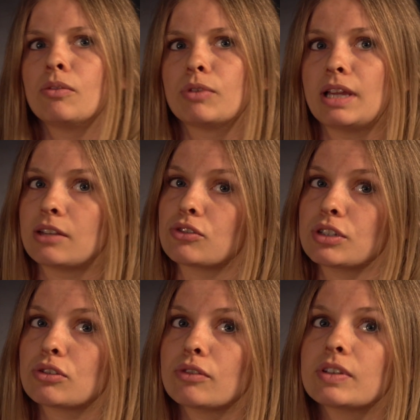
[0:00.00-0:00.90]

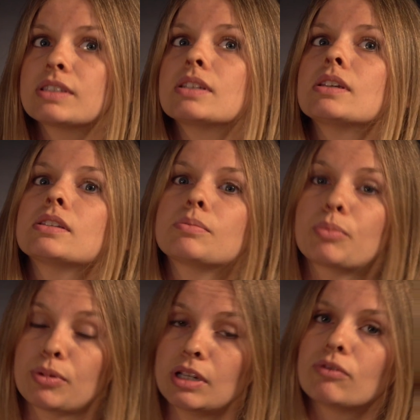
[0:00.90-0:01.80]
reentry services,
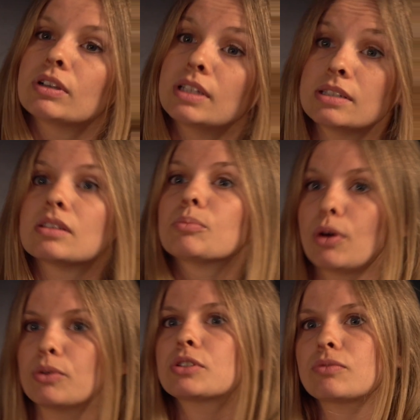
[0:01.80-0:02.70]
pre-release and
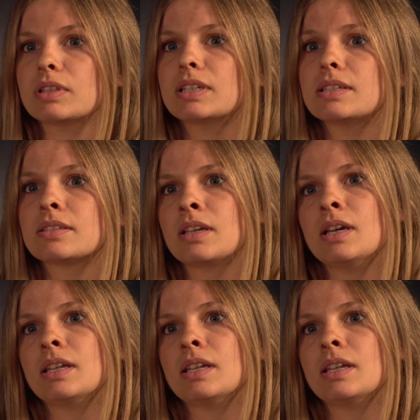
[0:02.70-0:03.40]
post-release,